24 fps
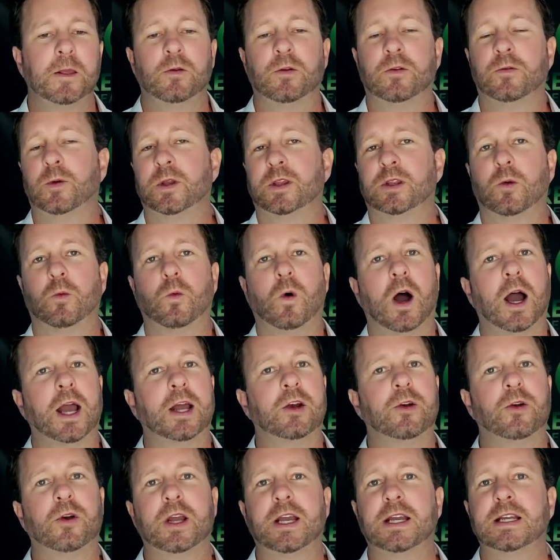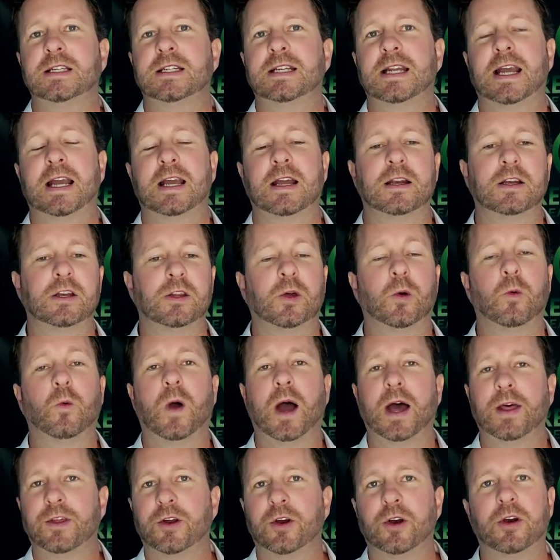With the wineries and the
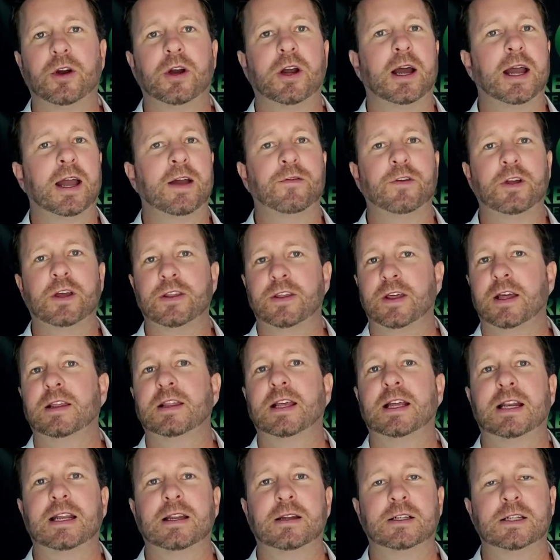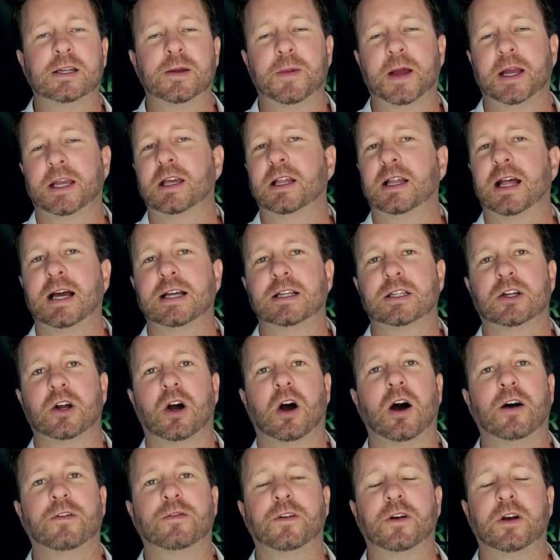weather, everything that Temecula has to
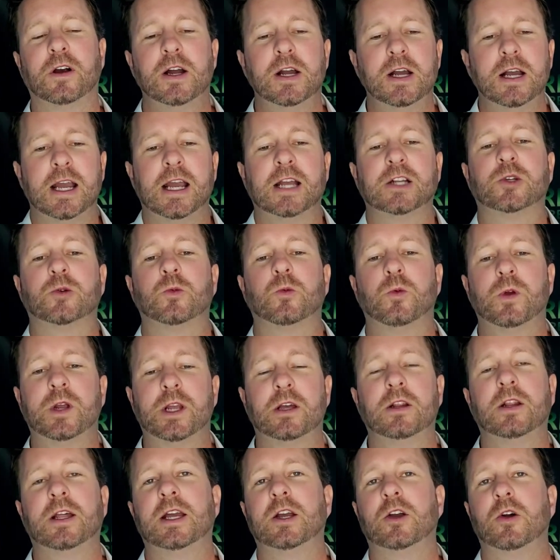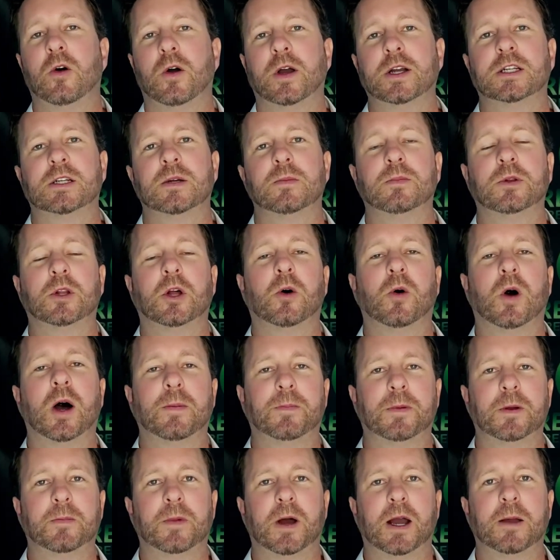offer, it's really going to blow
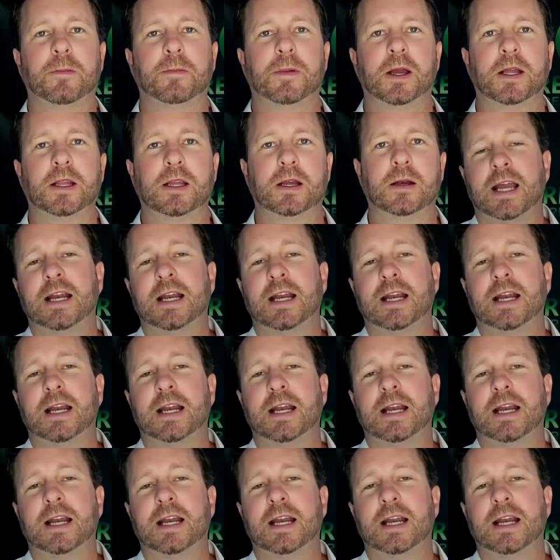up in my opinion.